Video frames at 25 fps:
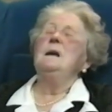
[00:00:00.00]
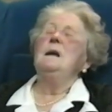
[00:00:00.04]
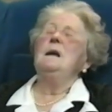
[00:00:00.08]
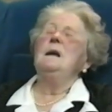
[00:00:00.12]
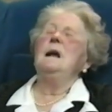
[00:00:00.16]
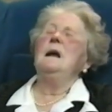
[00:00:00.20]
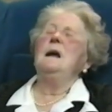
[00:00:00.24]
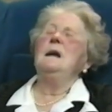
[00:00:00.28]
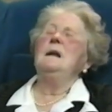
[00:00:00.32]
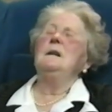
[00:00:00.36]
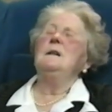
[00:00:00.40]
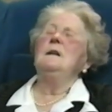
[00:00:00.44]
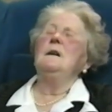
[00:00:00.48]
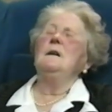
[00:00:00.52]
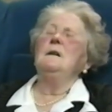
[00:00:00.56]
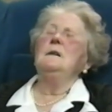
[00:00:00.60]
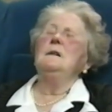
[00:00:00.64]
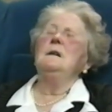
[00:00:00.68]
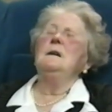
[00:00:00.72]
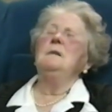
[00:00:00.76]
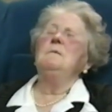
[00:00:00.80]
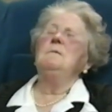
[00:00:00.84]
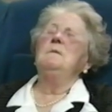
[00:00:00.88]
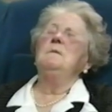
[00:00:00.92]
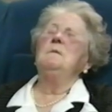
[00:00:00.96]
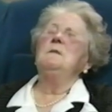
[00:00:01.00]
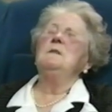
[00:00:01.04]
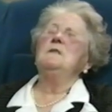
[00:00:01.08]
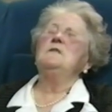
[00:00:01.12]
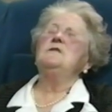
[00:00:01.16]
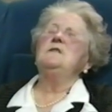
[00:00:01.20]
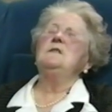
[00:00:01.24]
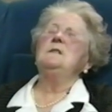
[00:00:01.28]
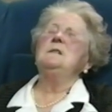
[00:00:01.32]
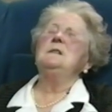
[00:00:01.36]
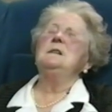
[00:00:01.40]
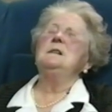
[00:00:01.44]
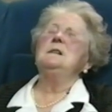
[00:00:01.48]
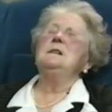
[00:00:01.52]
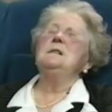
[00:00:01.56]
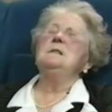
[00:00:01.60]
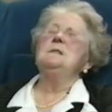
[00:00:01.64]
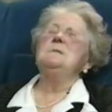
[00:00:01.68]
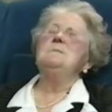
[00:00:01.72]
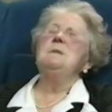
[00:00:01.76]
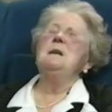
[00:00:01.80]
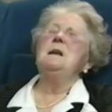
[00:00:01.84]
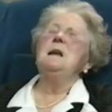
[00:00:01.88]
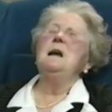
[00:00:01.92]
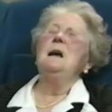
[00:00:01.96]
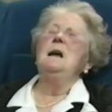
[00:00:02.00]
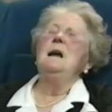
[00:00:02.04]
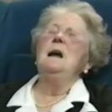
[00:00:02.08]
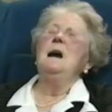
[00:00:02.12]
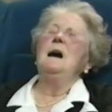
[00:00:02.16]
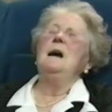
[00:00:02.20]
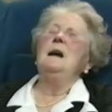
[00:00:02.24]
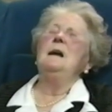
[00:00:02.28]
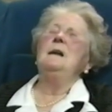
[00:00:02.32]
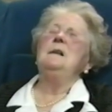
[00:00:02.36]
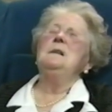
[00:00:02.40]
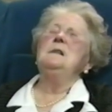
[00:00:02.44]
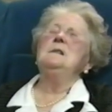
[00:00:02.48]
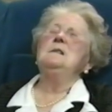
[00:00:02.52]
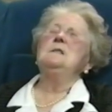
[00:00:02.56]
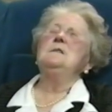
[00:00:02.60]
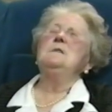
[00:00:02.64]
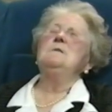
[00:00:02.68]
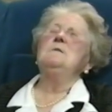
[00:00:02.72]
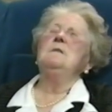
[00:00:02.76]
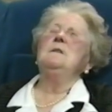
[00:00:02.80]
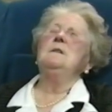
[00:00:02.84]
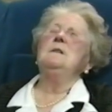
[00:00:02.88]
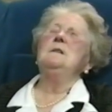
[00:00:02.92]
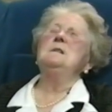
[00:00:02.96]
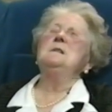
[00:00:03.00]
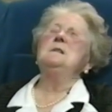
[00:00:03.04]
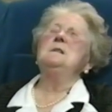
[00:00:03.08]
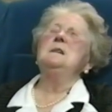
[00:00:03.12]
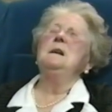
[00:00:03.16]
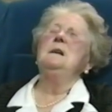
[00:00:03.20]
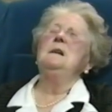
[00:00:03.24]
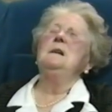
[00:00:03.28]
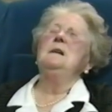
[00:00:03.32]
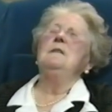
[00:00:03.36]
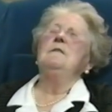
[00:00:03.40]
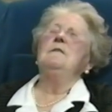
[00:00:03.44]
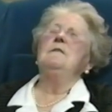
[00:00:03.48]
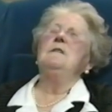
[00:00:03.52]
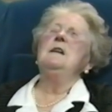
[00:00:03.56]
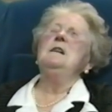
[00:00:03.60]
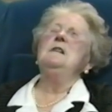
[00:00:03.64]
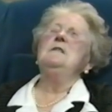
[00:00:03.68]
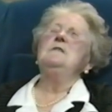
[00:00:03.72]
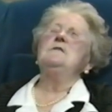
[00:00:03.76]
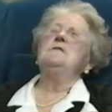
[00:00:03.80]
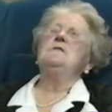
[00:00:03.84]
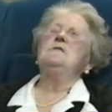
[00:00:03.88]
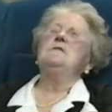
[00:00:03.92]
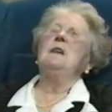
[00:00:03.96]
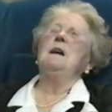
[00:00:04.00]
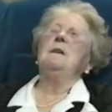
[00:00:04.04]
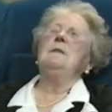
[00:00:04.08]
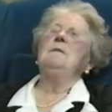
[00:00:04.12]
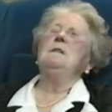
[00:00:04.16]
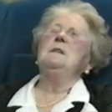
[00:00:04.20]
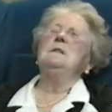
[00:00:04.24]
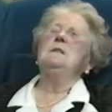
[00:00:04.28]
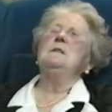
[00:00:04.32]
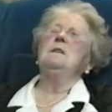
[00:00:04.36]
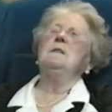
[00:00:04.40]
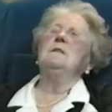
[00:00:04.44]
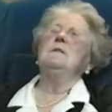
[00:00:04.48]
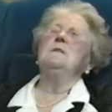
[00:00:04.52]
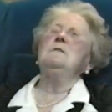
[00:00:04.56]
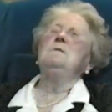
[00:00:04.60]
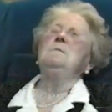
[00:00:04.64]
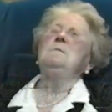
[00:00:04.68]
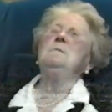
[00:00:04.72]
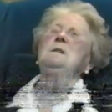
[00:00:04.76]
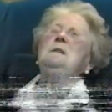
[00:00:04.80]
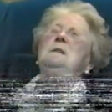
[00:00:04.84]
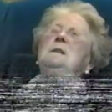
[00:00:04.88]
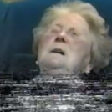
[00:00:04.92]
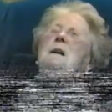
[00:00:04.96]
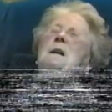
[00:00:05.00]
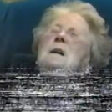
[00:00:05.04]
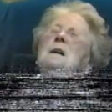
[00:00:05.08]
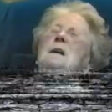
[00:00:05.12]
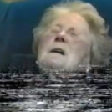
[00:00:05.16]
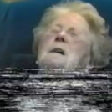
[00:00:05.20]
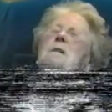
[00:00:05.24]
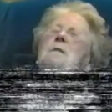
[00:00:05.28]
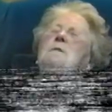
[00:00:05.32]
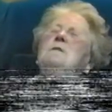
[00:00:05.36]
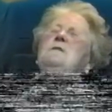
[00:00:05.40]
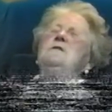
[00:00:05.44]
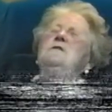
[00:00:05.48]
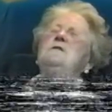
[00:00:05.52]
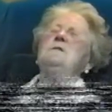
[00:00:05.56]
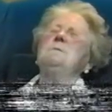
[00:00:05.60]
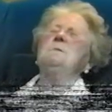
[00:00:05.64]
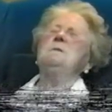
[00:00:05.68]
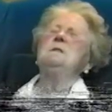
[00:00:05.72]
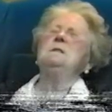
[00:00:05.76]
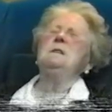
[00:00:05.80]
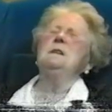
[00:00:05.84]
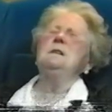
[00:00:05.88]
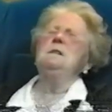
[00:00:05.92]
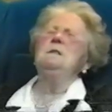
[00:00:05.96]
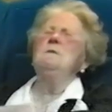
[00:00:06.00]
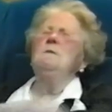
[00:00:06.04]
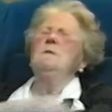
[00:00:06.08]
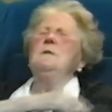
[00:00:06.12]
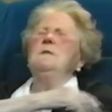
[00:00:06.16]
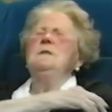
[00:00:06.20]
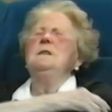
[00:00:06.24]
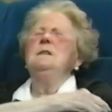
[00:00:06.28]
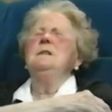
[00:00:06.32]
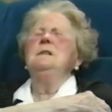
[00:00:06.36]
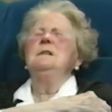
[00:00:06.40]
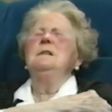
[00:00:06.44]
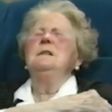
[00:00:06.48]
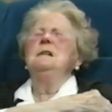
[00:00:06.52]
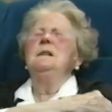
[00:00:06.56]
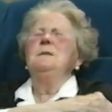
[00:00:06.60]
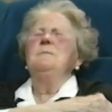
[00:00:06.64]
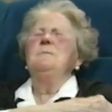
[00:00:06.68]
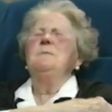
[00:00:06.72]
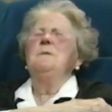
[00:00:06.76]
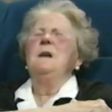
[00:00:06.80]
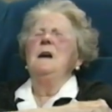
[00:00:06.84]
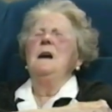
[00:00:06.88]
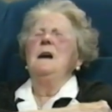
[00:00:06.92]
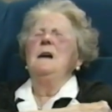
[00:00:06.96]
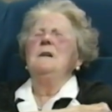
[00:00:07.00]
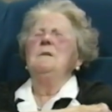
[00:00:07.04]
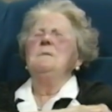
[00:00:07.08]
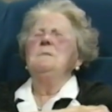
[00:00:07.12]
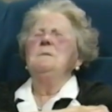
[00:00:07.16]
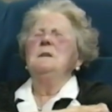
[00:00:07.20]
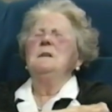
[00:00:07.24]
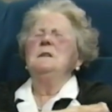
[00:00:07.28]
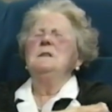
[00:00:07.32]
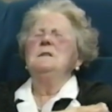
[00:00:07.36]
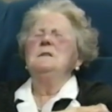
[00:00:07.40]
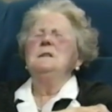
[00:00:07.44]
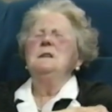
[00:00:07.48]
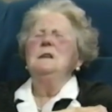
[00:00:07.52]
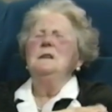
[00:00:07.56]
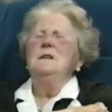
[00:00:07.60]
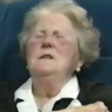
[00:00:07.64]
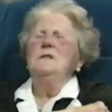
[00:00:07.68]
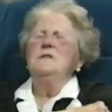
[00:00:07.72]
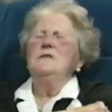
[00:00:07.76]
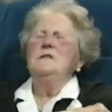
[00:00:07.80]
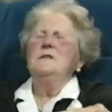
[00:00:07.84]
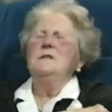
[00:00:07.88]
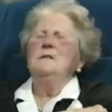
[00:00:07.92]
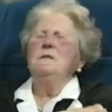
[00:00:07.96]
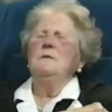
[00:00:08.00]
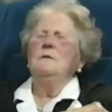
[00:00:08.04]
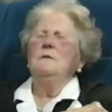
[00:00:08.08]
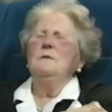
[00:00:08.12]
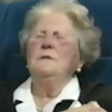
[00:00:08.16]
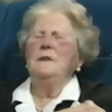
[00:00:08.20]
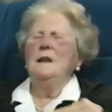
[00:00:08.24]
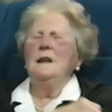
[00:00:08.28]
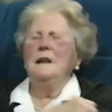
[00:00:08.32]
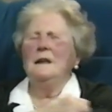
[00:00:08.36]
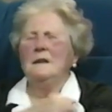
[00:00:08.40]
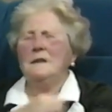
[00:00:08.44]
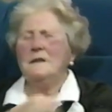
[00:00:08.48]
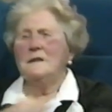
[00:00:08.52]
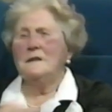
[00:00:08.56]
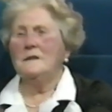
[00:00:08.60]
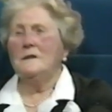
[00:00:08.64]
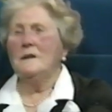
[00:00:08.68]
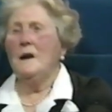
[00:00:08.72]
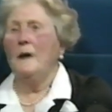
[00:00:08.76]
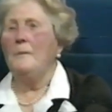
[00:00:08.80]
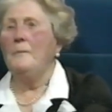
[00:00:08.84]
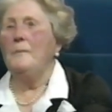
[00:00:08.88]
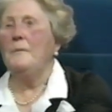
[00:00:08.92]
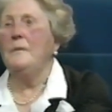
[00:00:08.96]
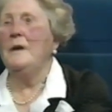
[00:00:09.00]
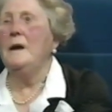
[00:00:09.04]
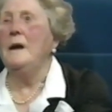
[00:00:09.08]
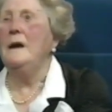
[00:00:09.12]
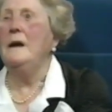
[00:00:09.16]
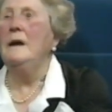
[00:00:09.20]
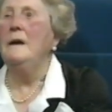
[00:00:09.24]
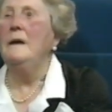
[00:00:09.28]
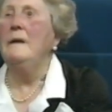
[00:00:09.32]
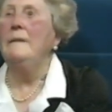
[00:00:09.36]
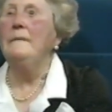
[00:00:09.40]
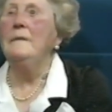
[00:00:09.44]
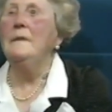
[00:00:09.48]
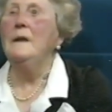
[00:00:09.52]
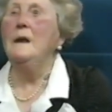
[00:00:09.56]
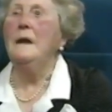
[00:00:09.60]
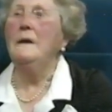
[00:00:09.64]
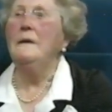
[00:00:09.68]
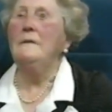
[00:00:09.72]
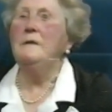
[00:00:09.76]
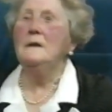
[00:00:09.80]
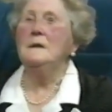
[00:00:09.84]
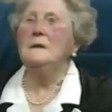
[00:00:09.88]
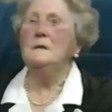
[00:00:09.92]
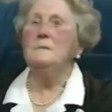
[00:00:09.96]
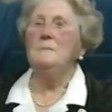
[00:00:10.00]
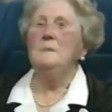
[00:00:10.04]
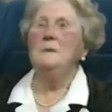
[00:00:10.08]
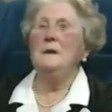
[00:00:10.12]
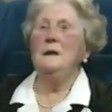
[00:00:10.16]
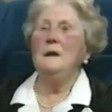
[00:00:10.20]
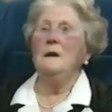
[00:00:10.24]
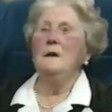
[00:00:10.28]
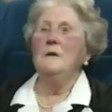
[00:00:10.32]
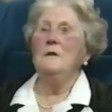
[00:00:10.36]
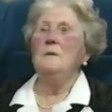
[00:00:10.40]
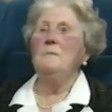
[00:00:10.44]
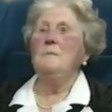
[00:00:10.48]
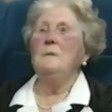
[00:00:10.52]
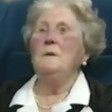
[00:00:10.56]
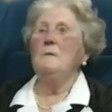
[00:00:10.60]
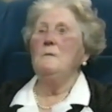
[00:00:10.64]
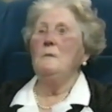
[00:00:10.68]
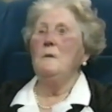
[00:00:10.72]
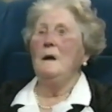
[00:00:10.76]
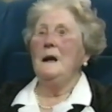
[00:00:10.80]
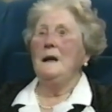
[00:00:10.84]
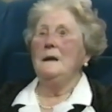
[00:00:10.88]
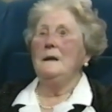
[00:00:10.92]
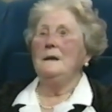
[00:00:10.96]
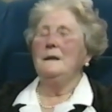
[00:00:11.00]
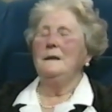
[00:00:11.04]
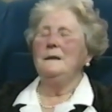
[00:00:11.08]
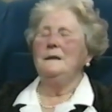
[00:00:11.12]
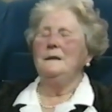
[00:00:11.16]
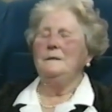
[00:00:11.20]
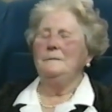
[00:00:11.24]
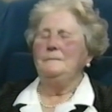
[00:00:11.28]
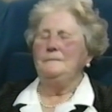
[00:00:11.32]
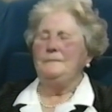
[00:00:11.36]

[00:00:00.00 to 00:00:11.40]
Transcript: And on her, for what she tells me, I issue this French travel document, of which she was inordinately proud because she thought that stopped her having to be Opal Whiteley.